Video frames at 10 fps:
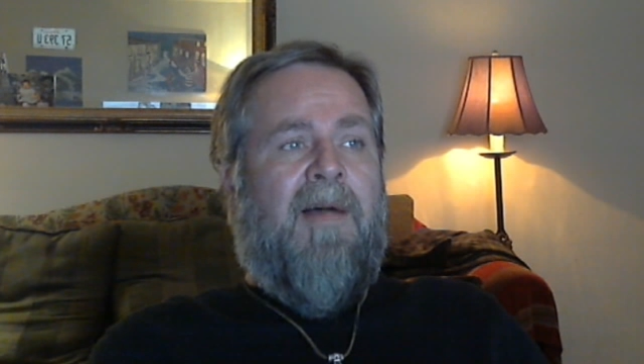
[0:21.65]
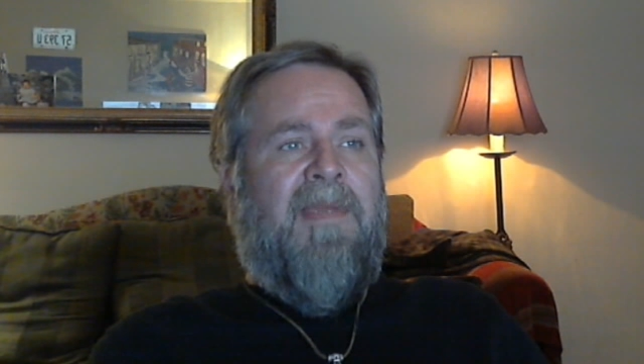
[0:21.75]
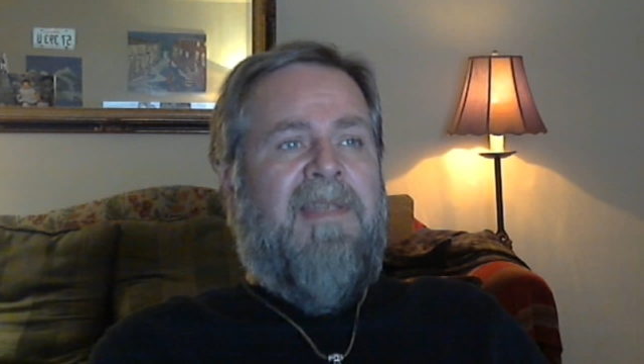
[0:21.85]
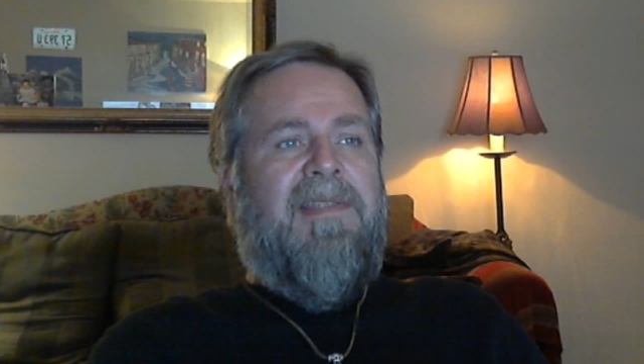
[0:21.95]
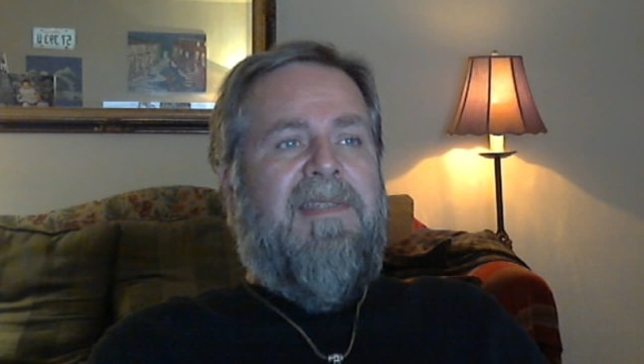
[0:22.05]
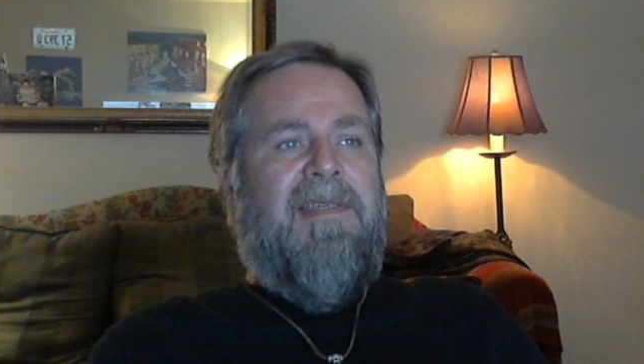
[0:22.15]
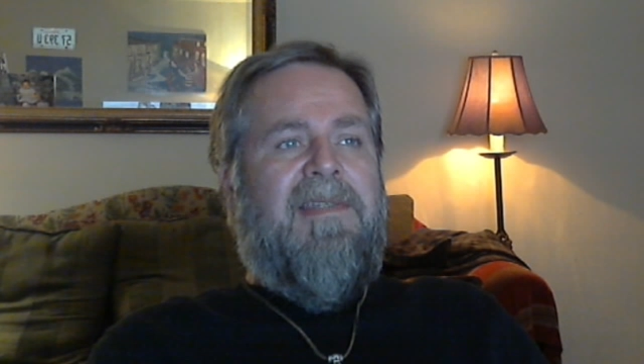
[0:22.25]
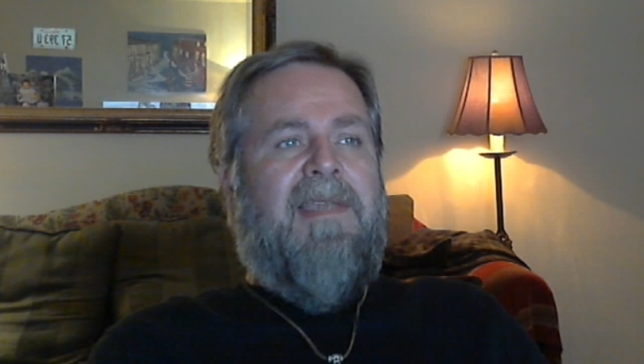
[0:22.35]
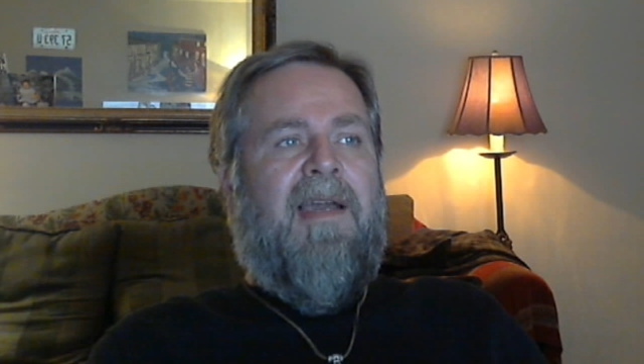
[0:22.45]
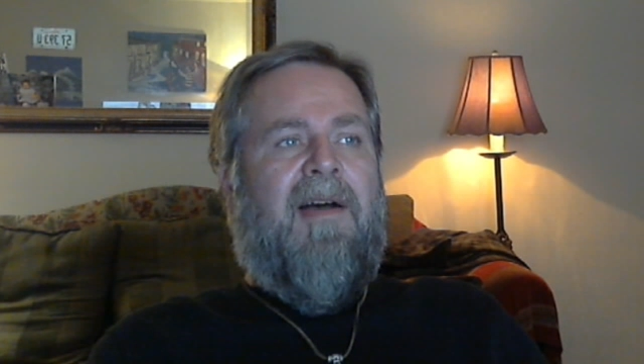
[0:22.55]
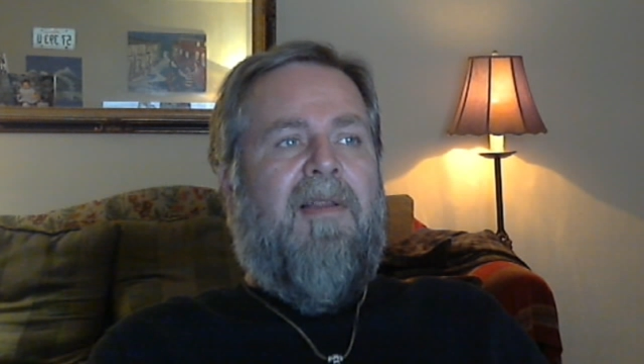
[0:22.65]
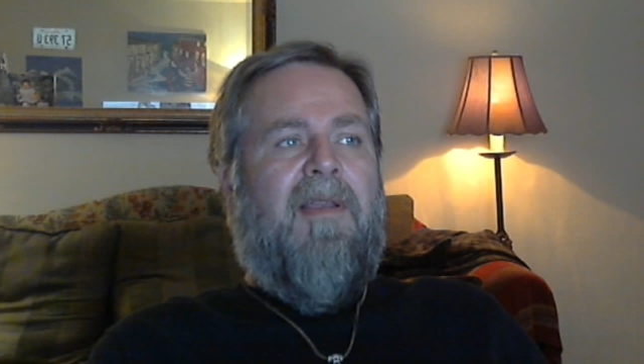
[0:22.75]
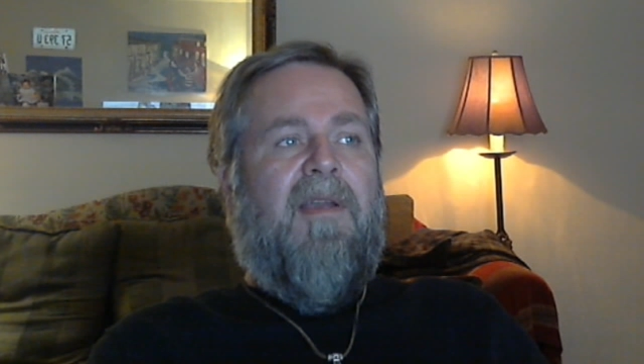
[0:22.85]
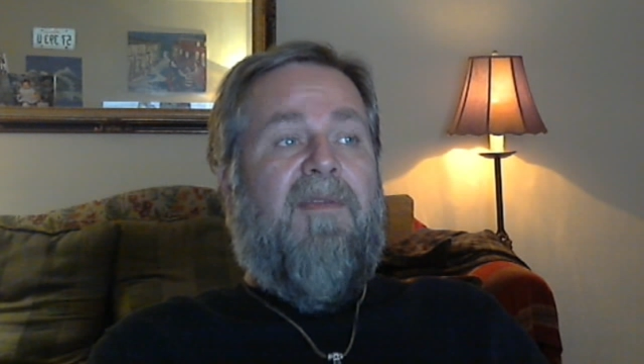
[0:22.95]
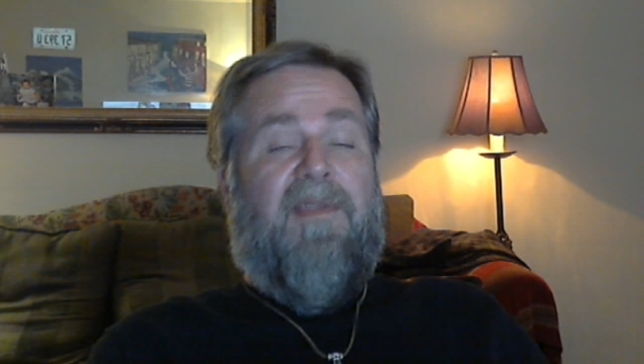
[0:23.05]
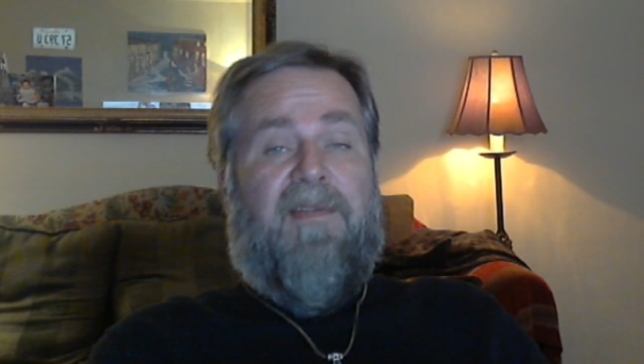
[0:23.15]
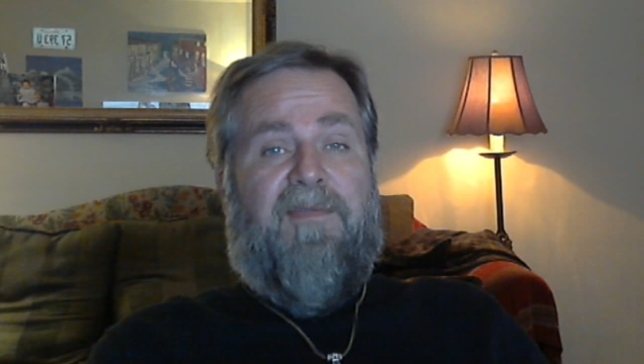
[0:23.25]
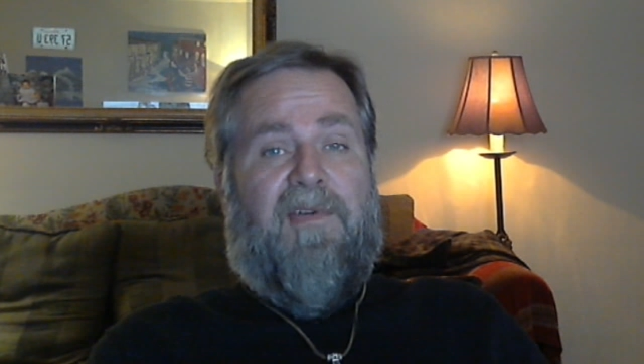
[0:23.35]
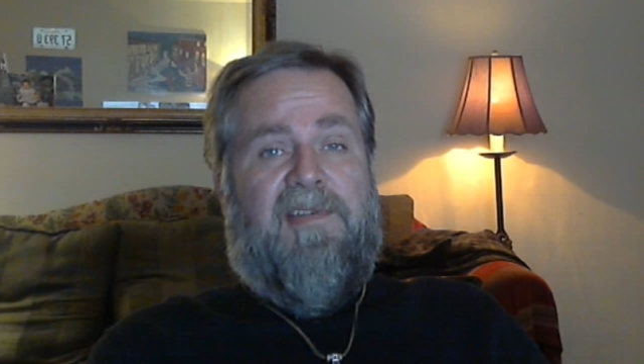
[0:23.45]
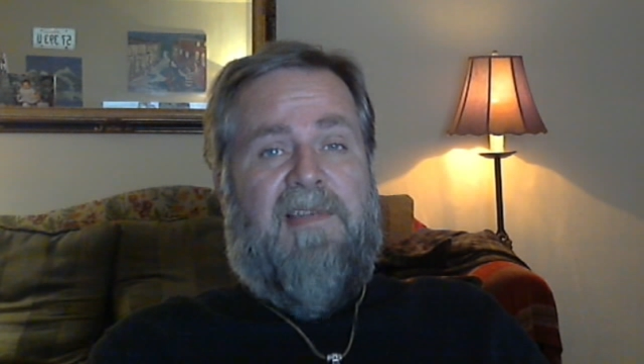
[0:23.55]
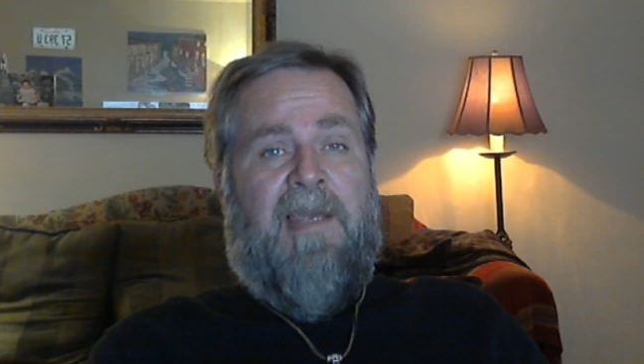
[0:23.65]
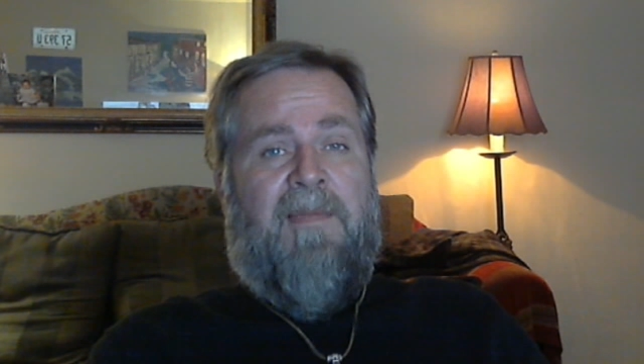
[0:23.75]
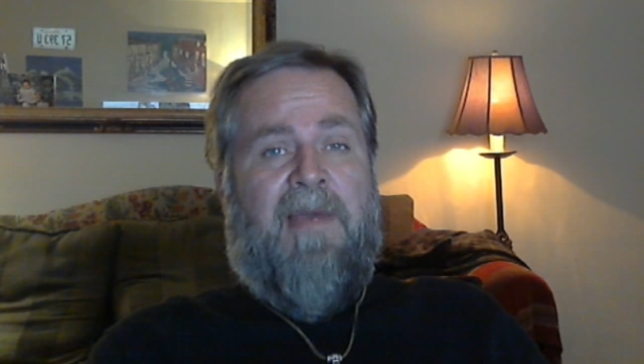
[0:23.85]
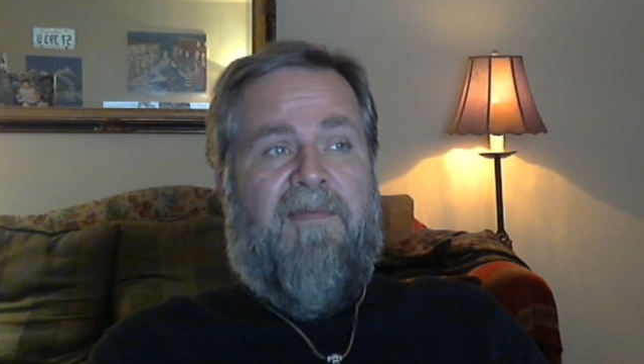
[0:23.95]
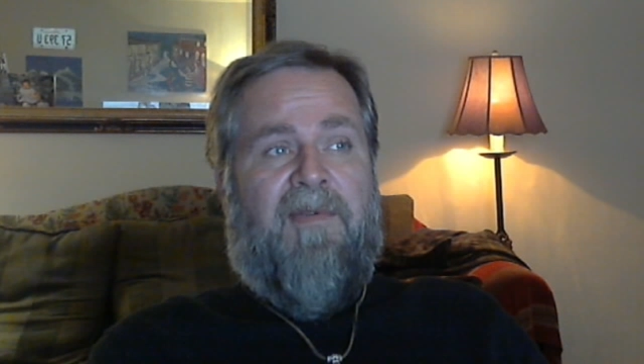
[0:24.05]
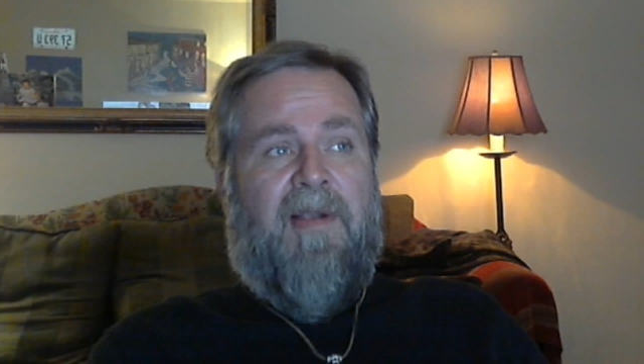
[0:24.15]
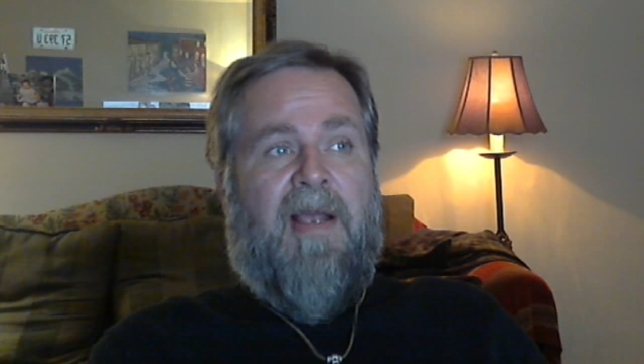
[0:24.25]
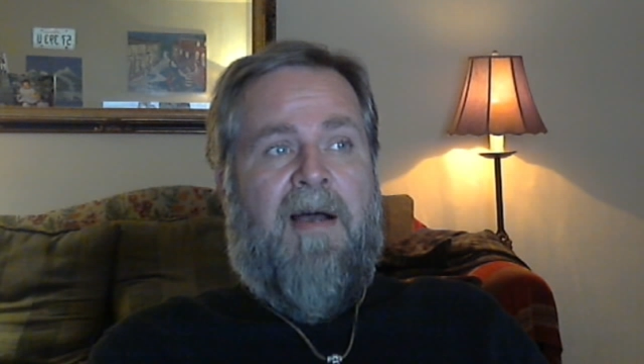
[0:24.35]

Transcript: in detail. For the first time ever,